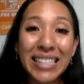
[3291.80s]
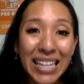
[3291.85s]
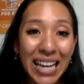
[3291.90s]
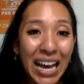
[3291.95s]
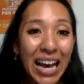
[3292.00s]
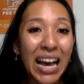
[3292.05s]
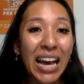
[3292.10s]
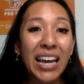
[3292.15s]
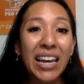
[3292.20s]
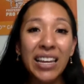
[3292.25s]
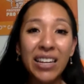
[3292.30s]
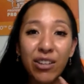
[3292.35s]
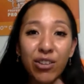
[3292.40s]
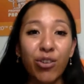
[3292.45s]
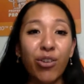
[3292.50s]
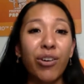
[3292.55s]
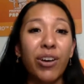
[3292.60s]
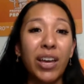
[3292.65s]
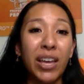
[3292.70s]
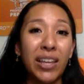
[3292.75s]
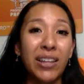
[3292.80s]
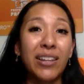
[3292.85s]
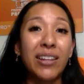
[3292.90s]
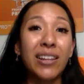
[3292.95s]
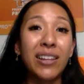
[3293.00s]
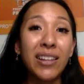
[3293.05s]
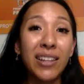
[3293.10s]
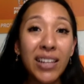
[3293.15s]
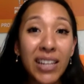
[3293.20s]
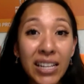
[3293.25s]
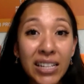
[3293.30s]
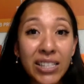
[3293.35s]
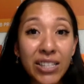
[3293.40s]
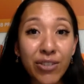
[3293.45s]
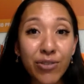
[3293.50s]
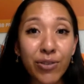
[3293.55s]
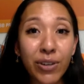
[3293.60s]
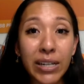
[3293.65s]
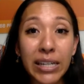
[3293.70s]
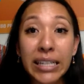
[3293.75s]
Tie your hand,
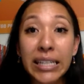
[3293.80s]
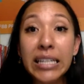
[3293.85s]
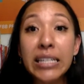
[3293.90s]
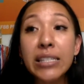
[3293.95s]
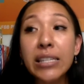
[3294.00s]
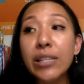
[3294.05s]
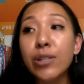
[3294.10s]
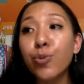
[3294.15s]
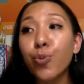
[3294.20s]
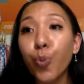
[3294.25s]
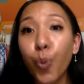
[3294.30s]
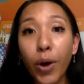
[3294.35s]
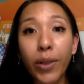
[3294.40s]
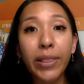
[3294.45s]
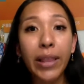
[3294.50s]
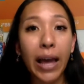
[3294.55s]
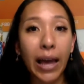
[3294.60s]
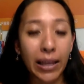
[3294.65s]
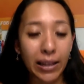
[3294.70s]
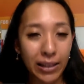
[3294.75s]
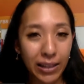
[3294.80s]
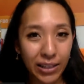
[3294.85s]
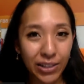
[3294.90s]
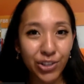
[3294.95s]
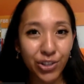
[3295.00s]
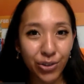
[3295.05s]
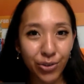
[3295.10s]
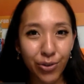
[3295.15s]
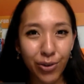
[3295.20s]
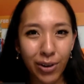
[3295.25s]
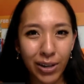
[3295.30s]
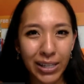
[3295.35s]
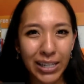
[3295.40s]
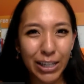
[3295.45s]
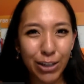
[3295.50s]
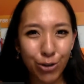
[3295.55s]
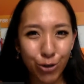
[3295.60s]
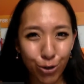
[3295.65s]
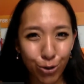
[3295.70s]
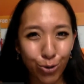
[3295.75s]
literally. This is what I
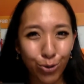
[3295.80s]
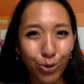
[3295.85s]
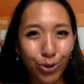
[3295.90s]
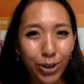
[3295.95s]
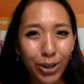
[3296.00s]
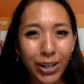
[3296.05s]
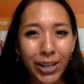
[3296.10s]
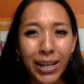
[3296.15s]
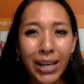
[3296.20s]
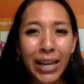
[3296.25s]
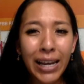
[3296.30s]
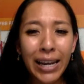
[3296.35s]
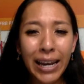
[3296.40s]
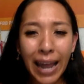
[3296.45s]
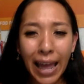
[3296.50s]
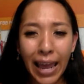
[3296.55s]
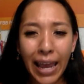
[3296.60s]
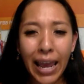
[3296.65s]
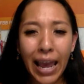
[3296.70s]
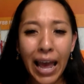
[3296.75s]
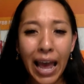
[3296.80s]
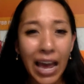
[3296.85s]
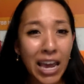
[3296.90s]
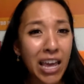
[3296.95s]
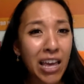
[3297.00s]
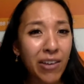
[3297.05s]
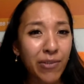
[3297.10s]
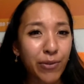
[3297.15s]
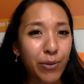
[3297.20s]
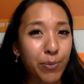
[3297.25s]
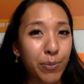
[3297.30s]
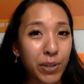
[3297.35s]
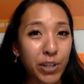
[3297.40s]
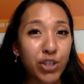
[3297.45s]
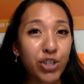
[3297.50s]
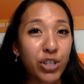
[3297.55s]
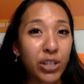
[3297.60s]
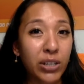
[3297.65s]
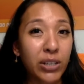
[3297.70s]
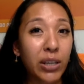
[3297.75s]
literally do. Like, I have a
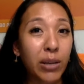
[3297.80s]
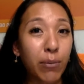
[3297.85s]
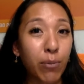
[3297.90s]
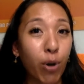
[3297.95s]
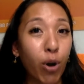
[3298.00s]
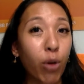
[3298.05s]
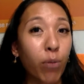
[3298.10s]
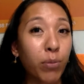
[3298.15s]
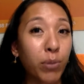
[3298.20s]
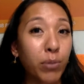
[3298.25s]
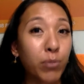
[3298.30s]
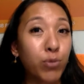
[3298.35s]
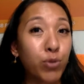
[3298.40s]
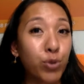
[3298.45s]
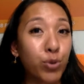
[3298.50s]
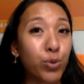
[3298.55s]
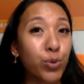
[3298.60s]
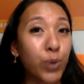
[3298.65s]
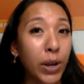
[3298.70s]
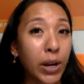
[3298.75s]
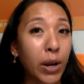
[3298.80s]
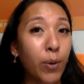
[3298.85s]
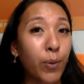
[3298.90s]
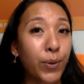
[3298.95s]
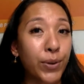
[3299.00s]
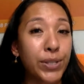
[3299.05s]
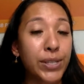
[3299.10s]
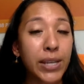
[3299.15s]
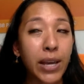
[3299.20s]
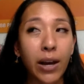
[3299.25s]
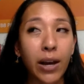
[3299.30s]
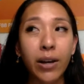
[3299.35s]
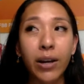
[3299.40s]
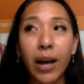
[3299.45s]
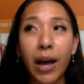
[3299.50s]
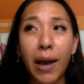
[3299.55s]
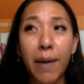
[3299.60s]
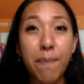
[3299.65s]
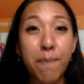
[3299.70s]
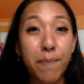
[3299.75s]
binge eating problem too. When I was young,
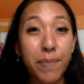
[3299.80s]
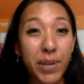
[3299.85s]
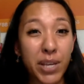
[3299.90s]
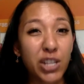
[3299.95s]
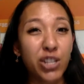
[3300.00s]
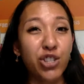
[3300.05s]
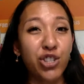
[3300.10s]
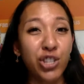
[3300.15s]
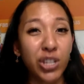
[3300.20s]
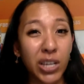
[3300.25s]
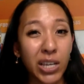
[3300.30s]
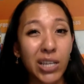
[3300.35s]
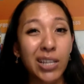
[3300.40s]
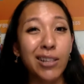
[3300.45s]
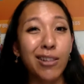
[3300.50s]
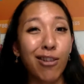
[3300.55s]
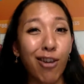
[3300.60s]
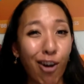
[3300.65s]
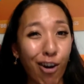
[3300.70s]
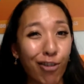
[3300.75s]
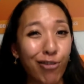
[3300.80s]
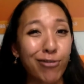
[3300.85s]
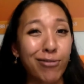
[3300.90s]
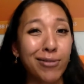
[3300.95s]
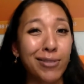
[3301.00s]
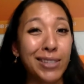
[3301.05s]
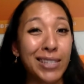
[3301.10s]
I binge eat on